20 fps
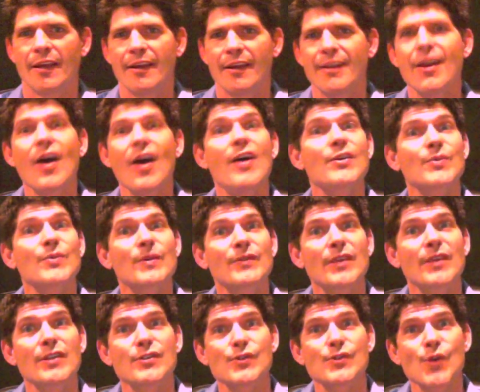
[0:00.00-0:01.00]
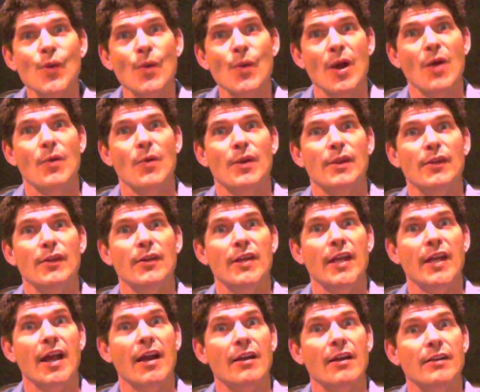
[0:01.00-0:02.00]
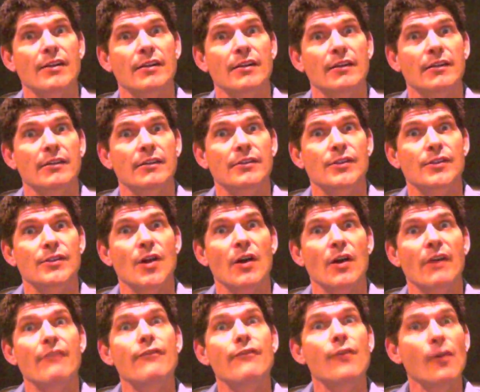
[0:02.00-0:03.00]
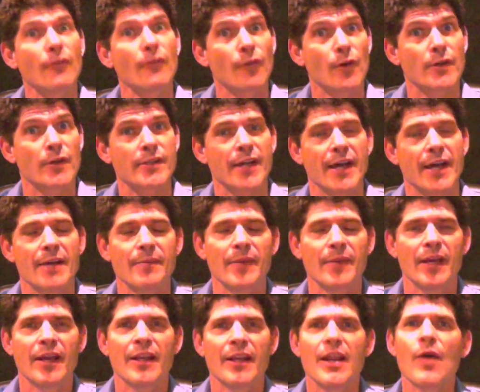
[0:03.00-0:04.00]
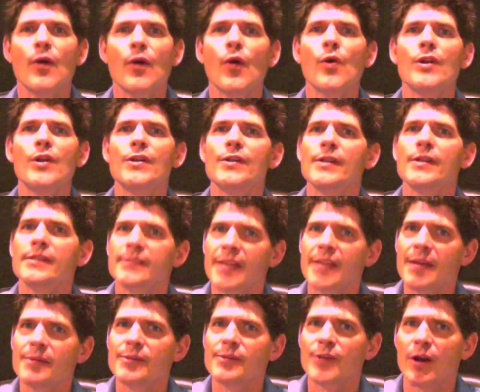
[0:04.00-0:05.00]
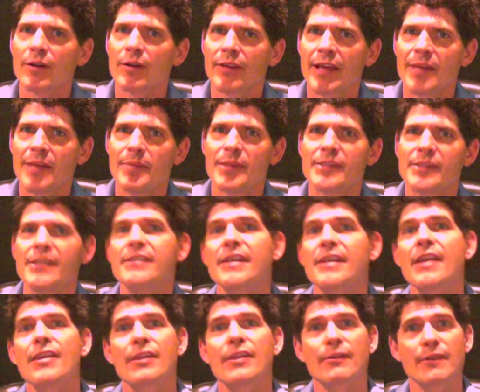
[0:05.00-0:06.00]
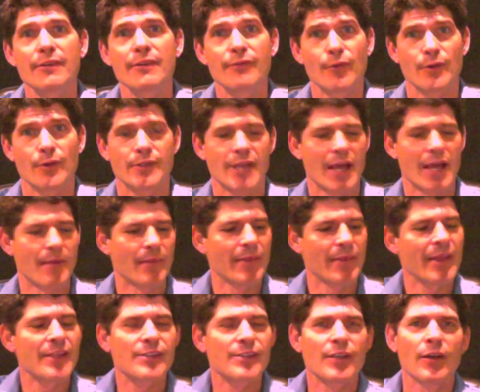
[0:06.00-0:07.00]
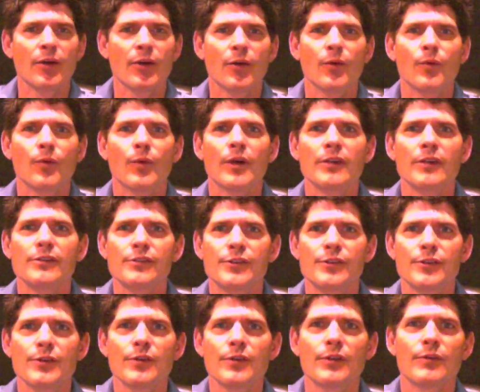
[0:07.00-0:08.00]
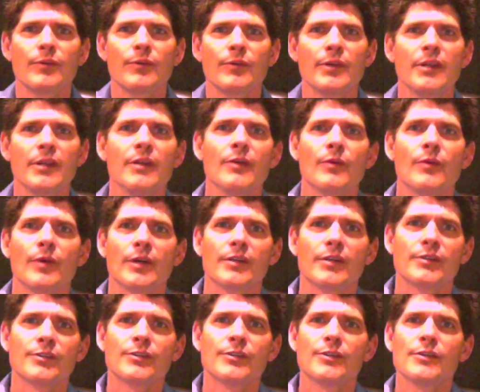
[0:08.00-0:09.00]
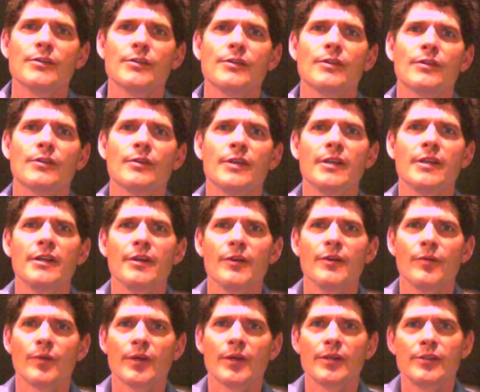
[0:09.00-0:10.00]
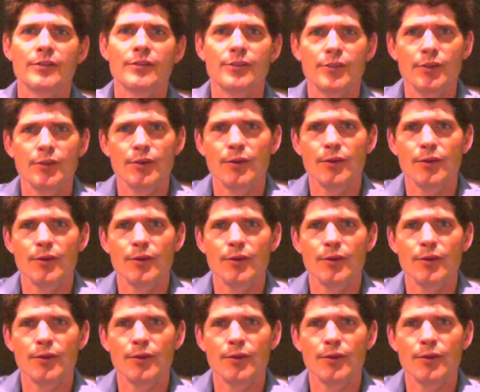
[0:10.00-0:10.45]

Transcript: Now, as we've done so well with learning our song in 4/4 time, now we're going to do the same song, the ABCs, in 3/4 time. And that's 1, 2, 3, 1, 2, 3, 1, 2,